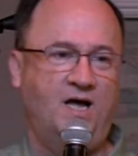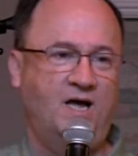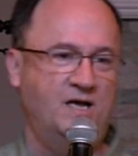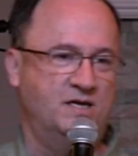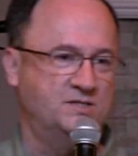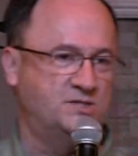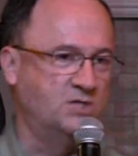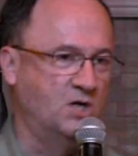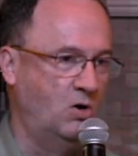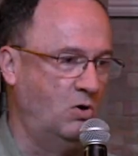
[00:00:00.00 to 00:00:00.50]

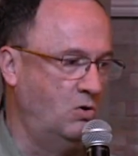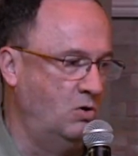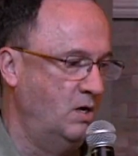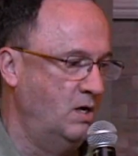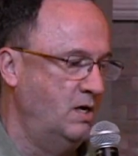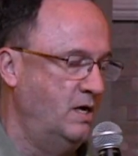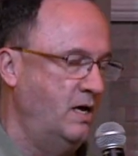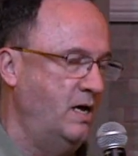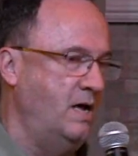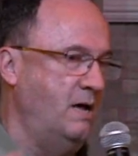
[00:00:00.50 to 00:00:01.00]
So
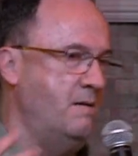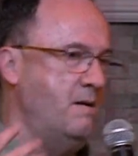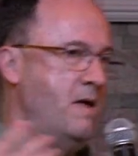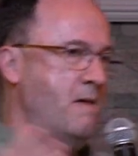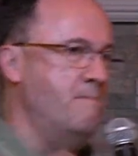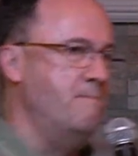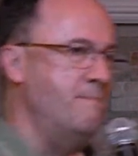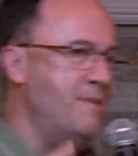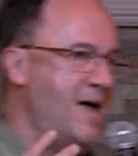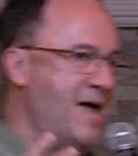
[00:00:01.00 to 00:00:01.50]

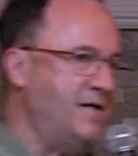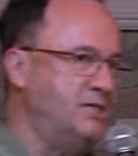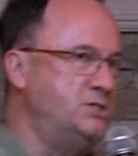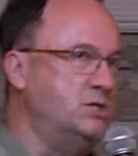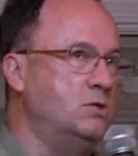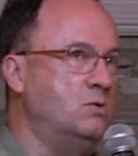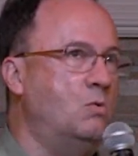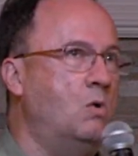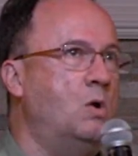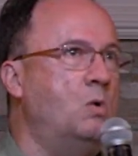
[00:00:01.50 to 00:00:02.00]

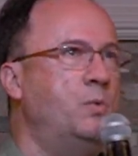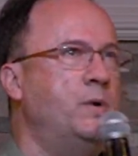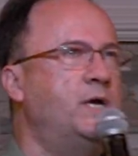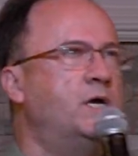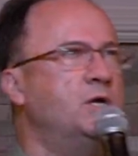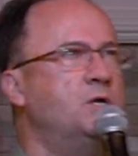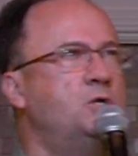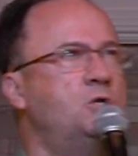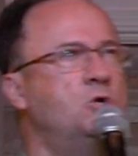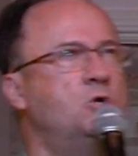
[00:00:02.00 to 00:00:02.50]
imagine what we
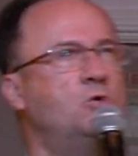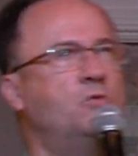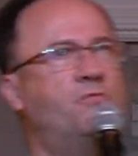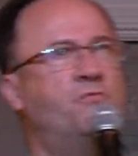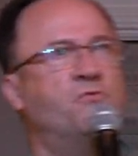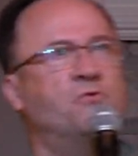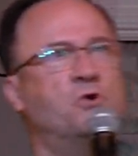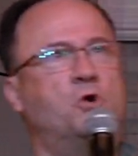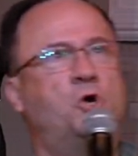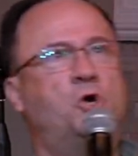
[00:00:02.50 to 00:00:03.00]
could do
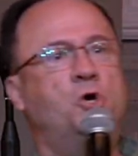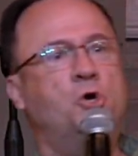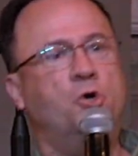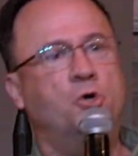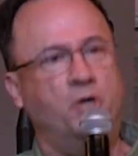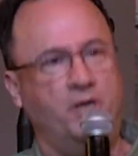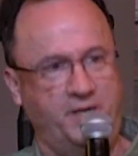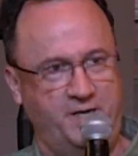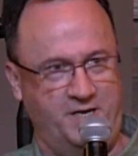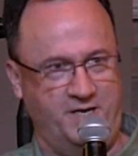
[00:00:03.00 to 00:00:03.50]
for
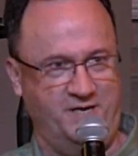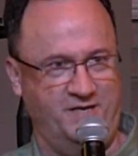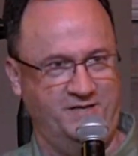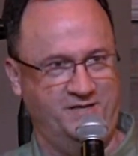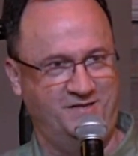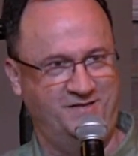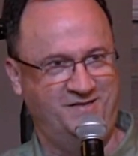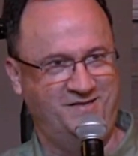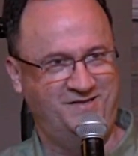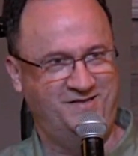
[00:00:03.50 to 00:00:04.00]
good
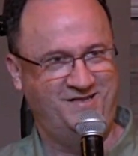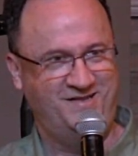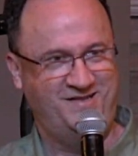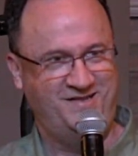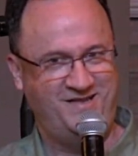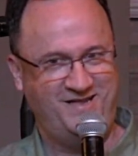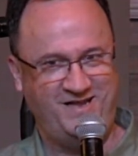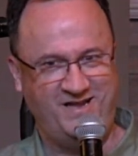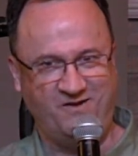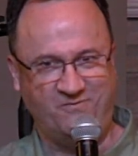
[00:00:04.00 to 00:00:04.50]

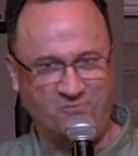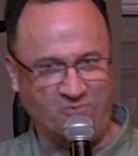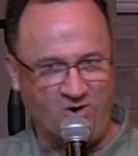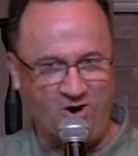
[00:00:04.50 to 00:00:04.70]
if we're